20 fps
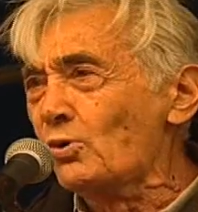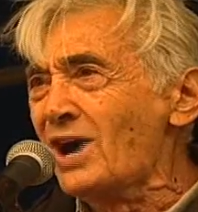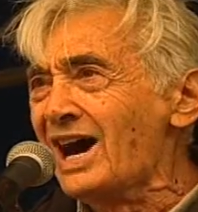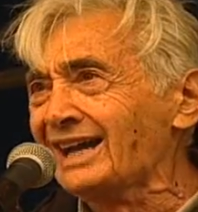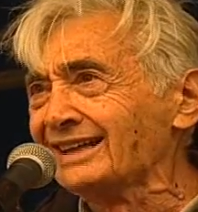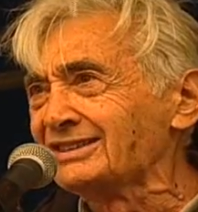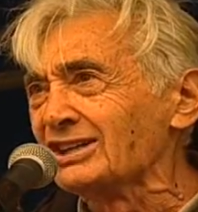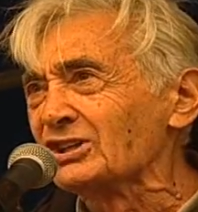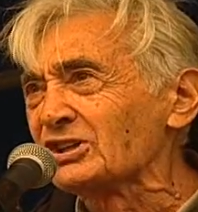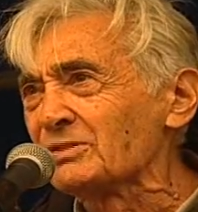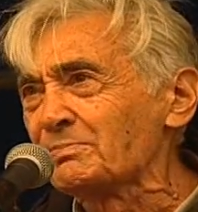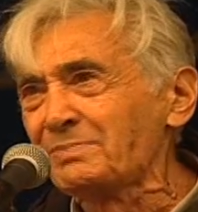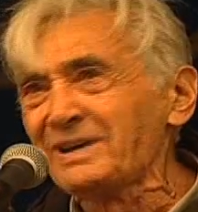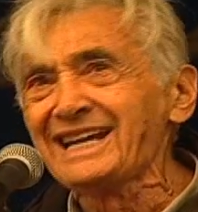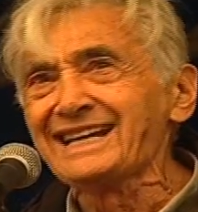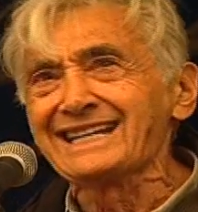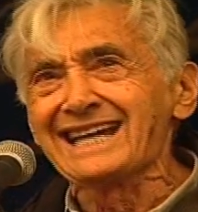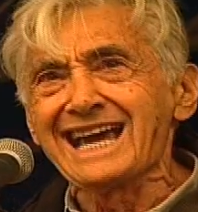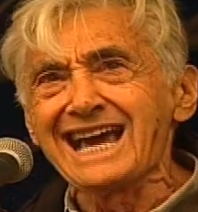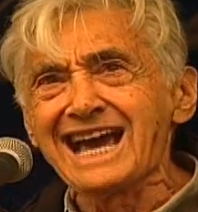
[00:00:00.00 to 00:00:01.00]
want to
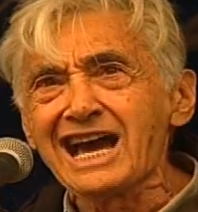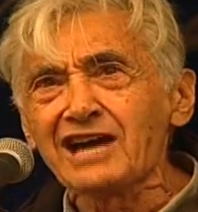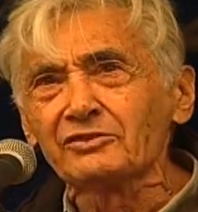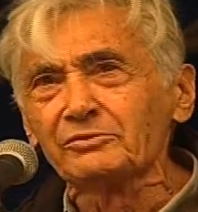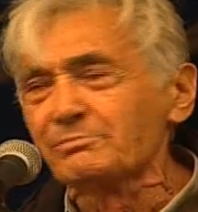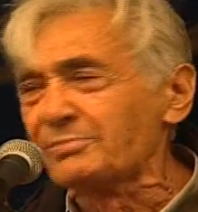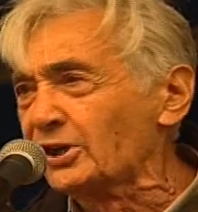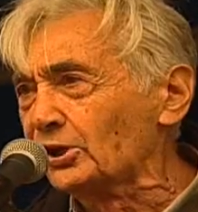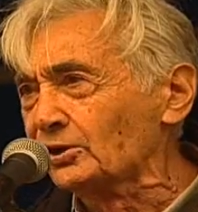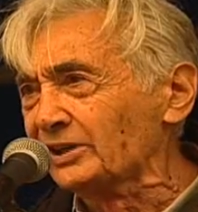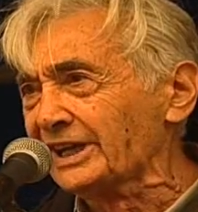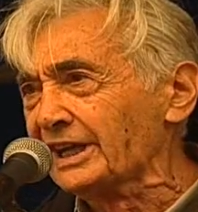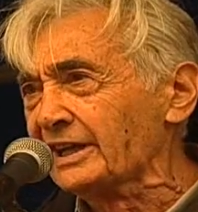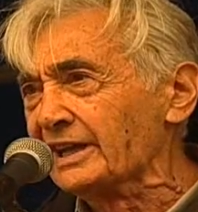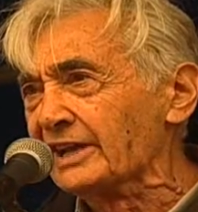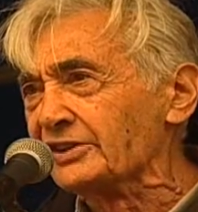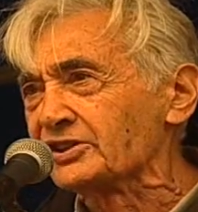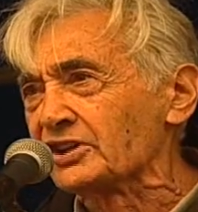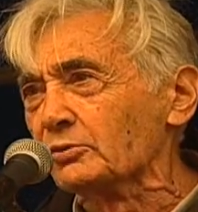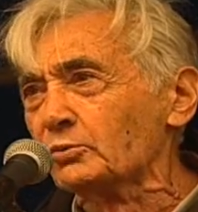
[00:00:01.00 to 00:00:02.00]
speak out boldly
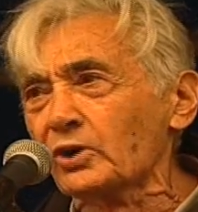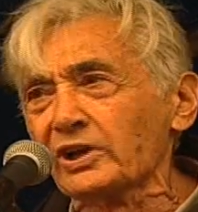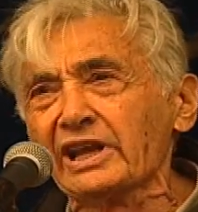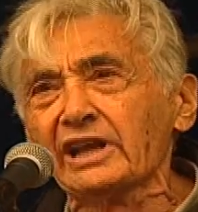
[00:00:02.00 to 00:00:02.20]
against the war.